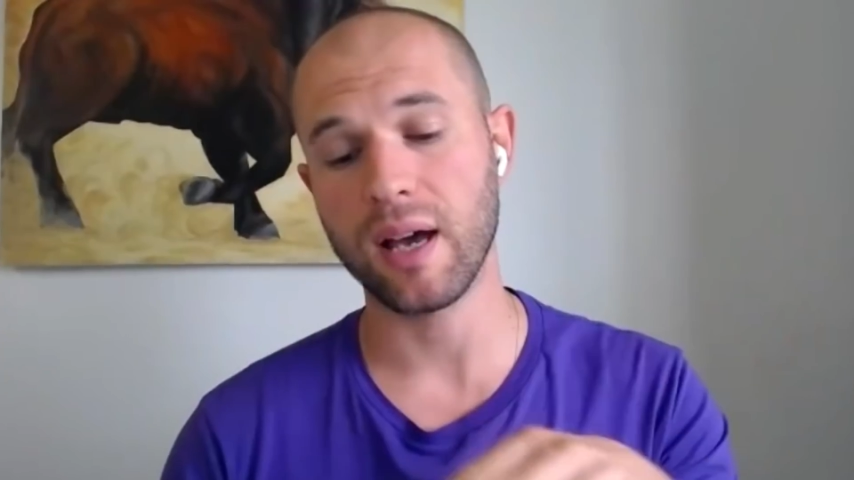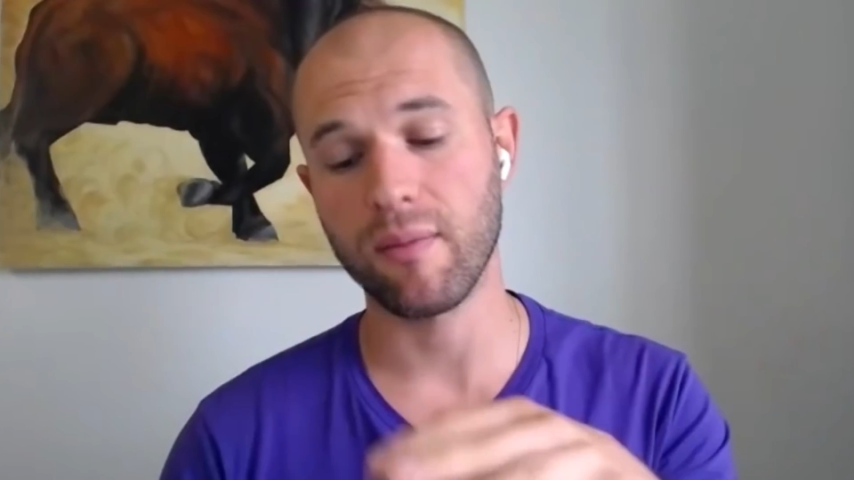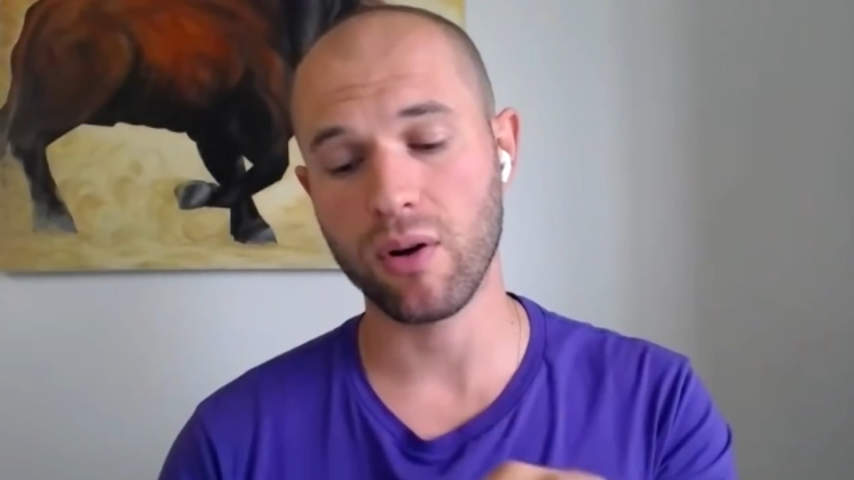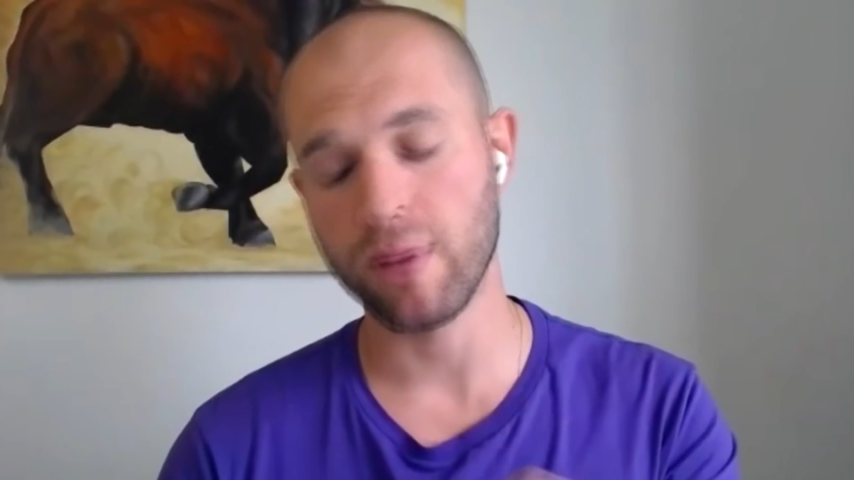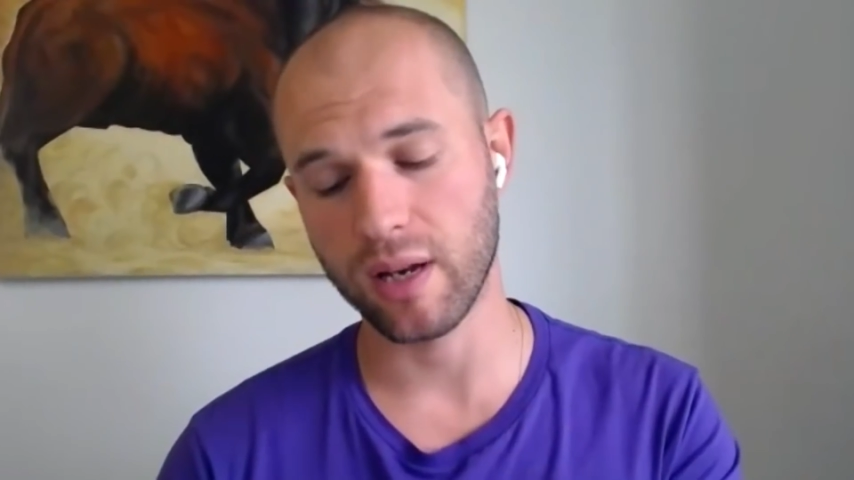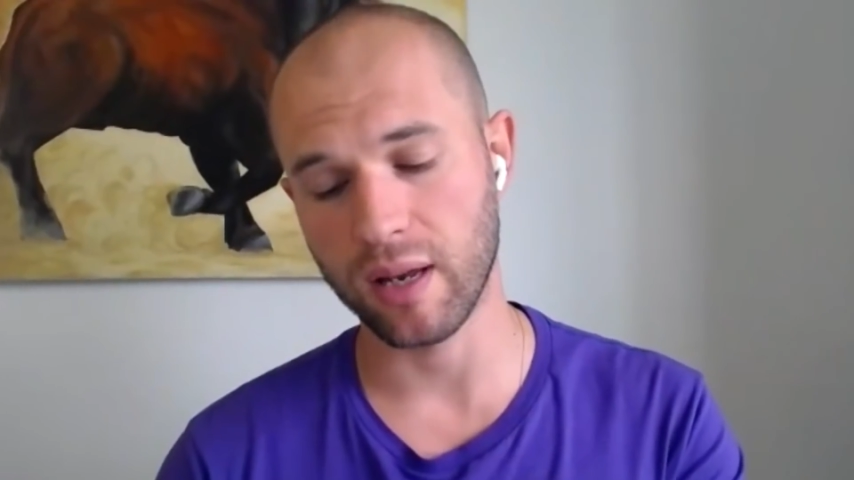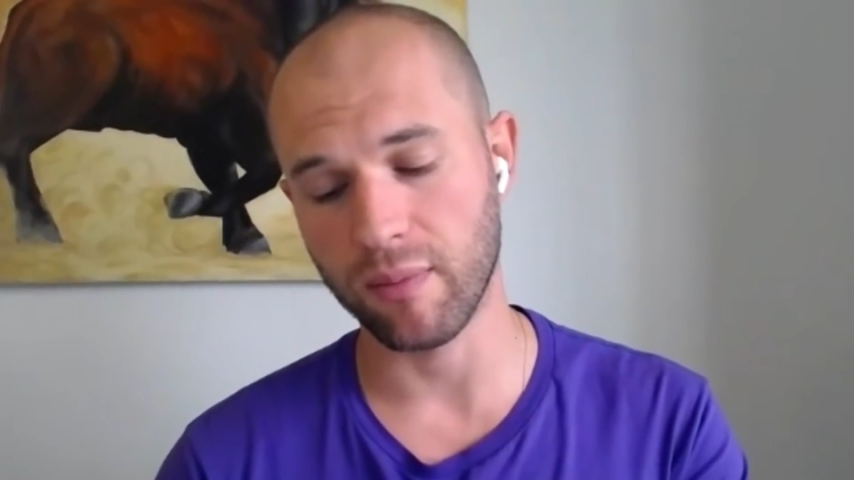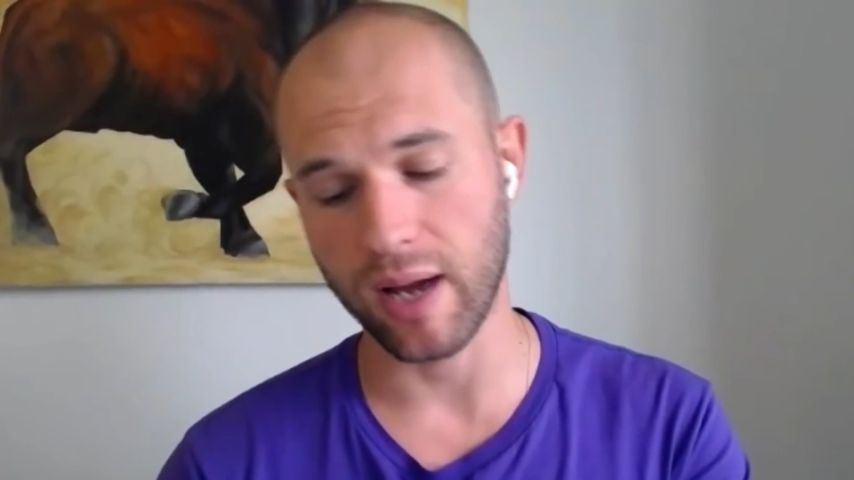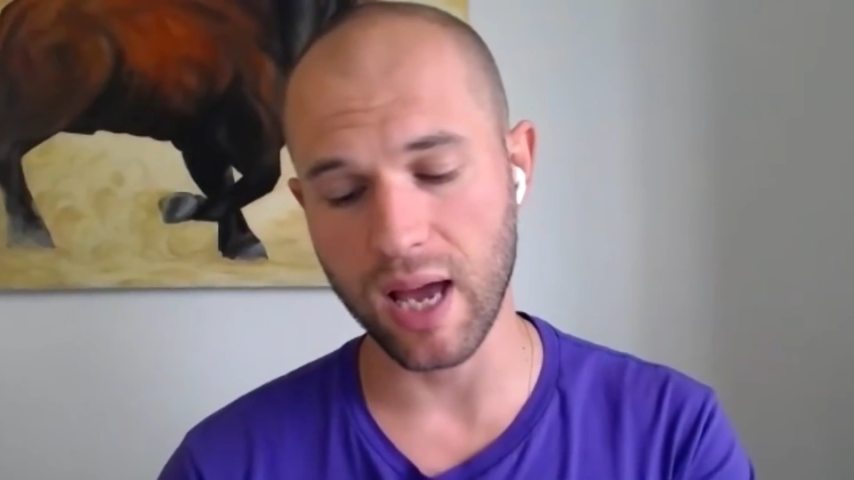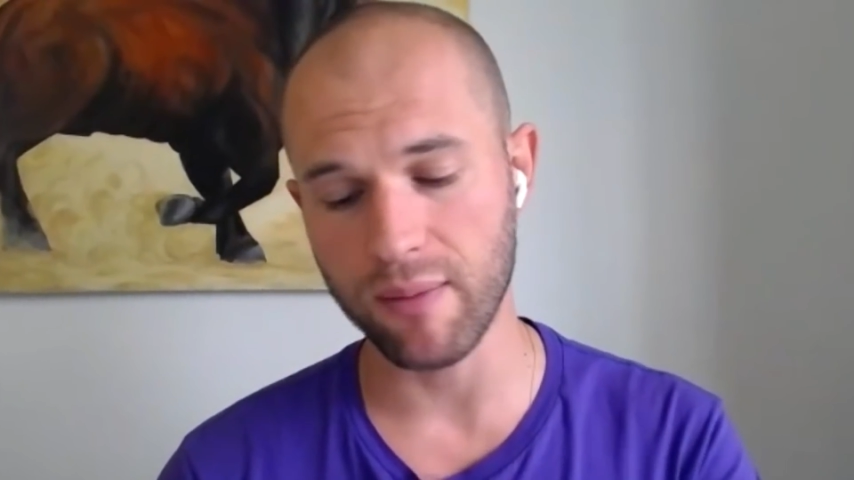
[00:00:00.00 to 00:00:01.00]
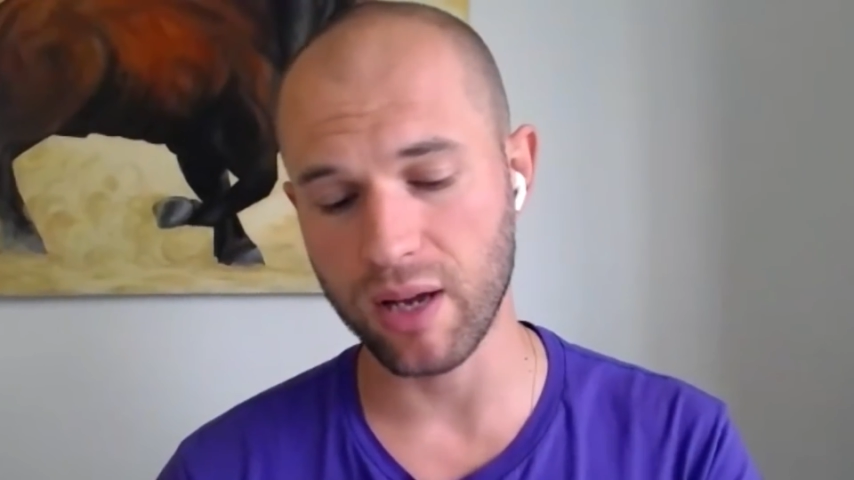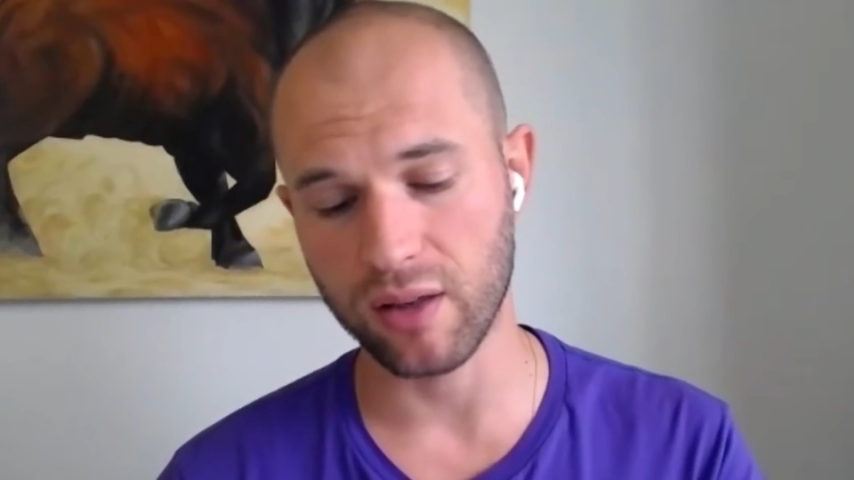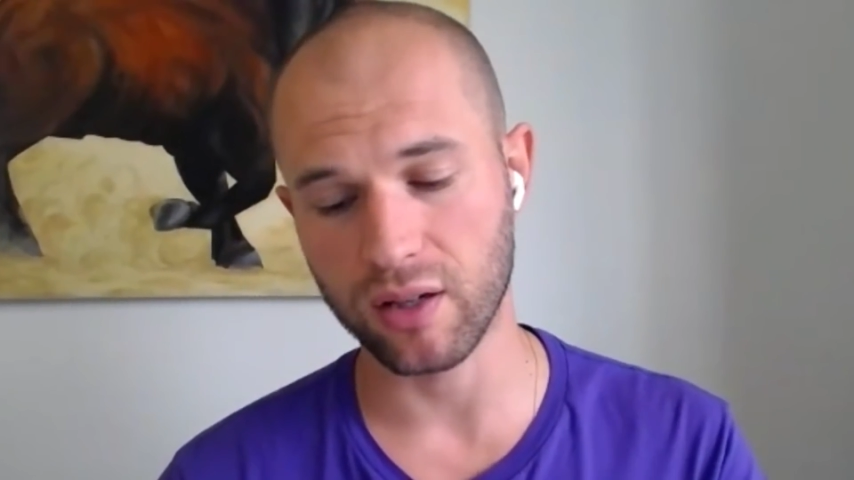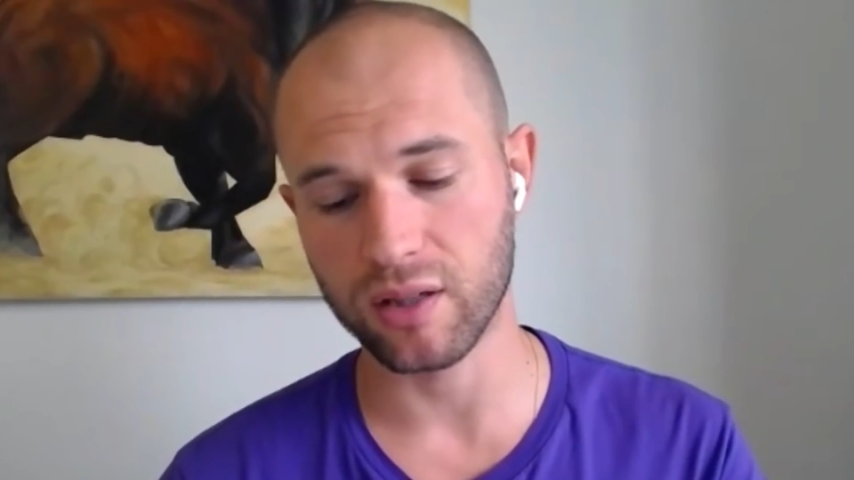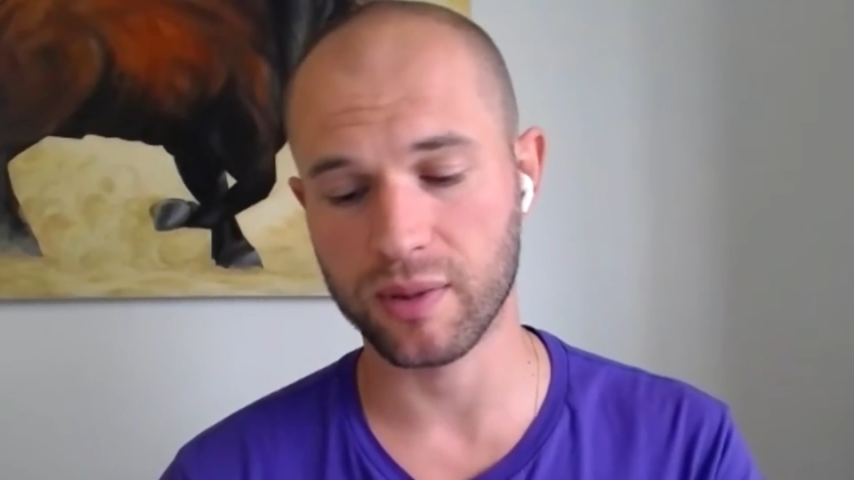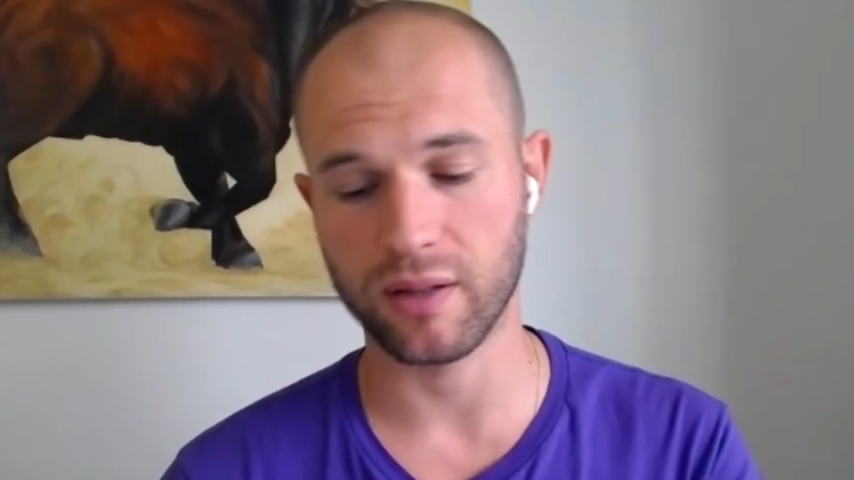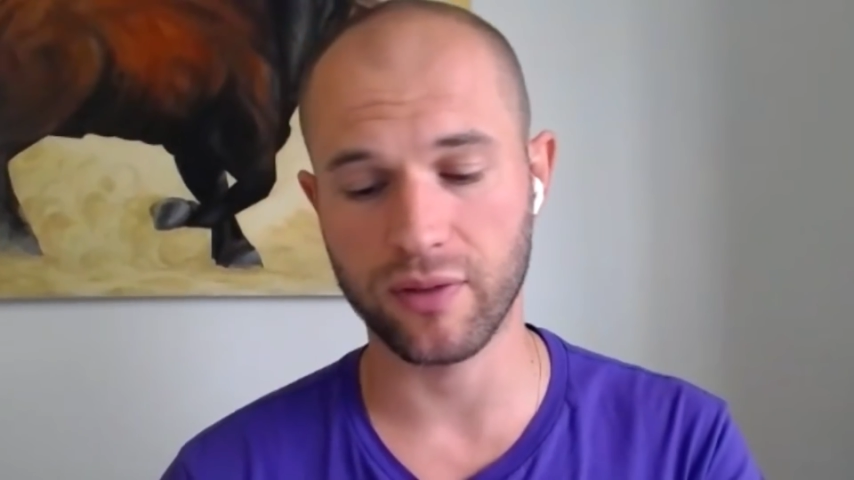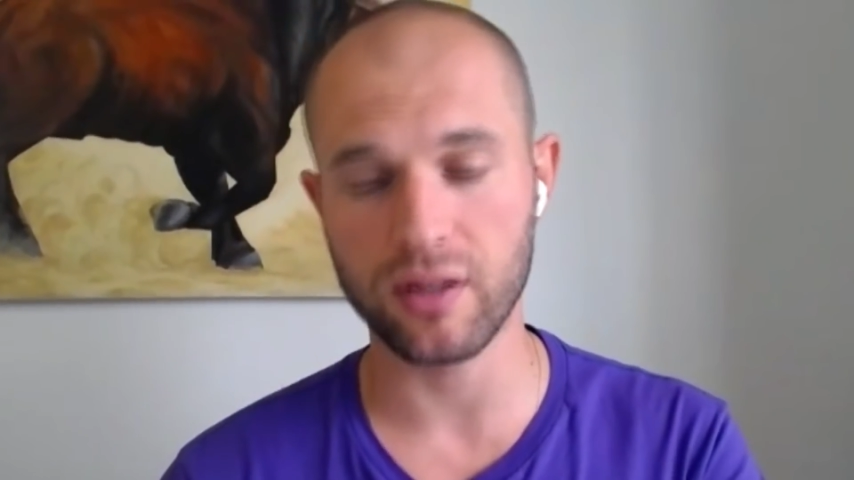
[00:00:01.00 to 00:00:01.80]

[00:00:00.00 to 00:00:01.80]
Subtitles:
in that moment in Miami, I thought to myself,